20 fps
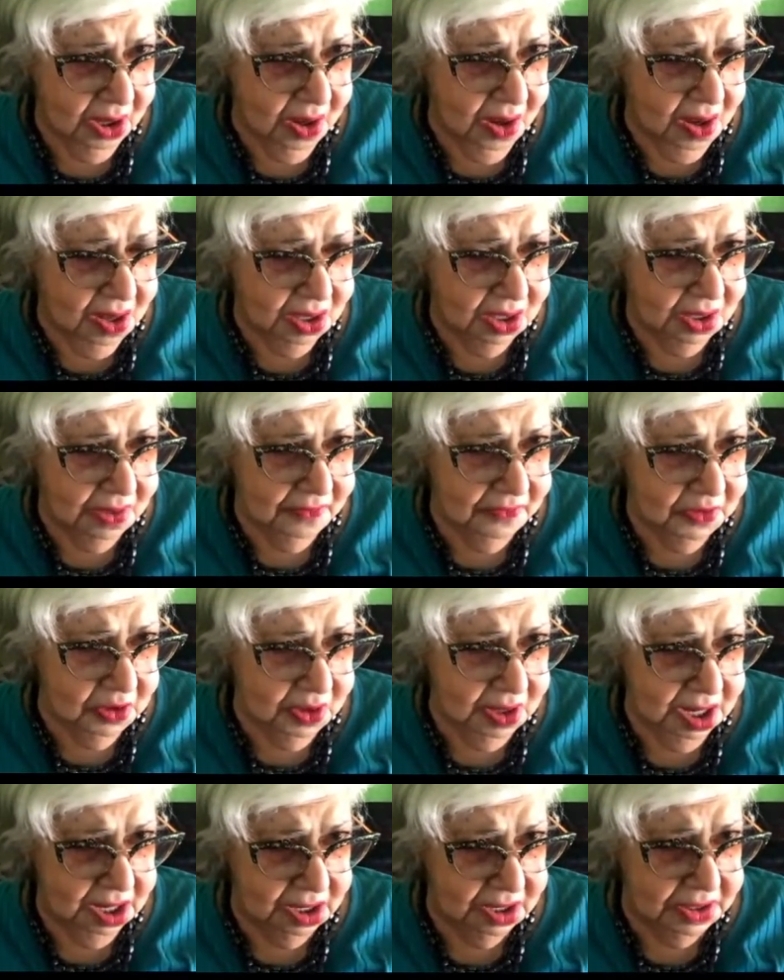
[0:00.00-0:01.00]
all of
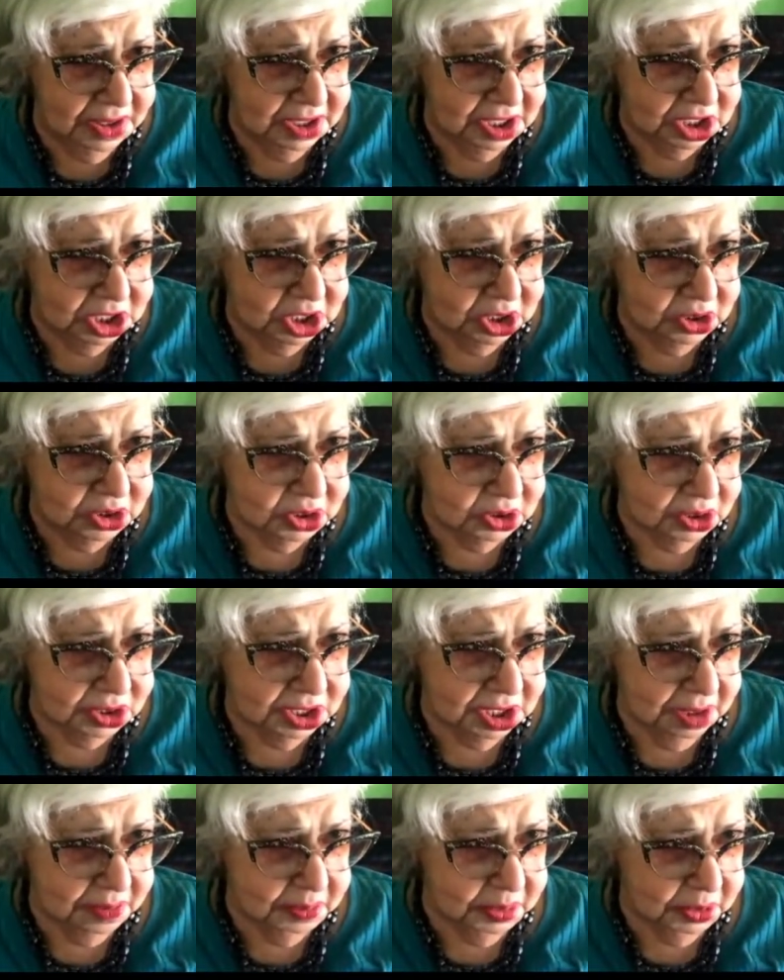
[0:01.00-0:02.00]
your health issues are
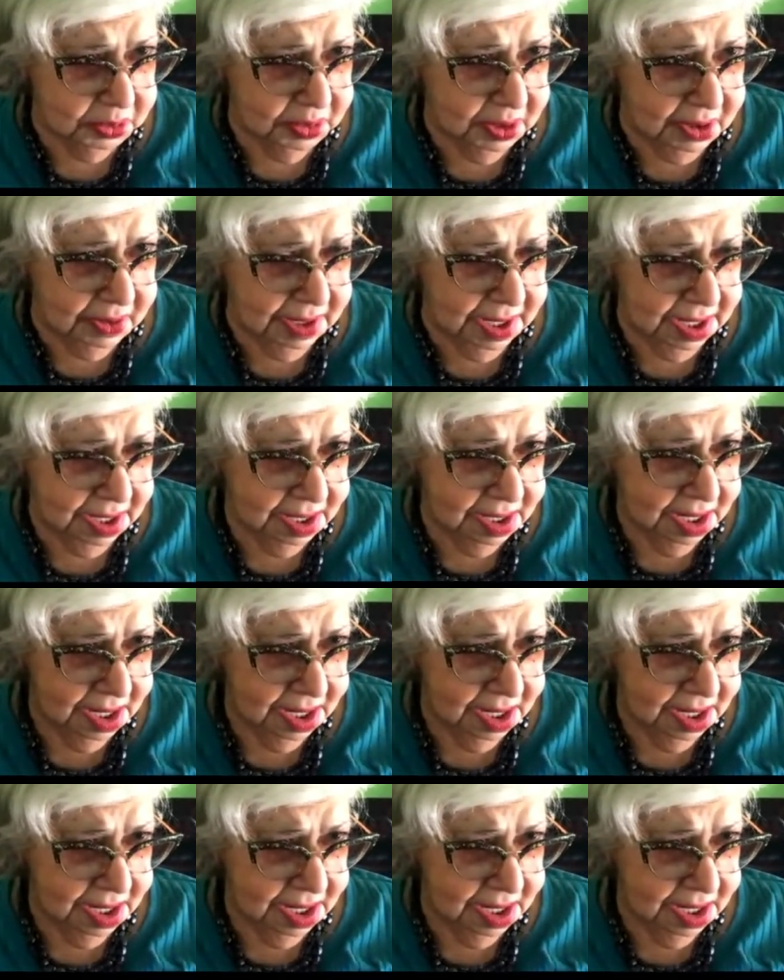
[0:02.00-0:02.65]
temporary.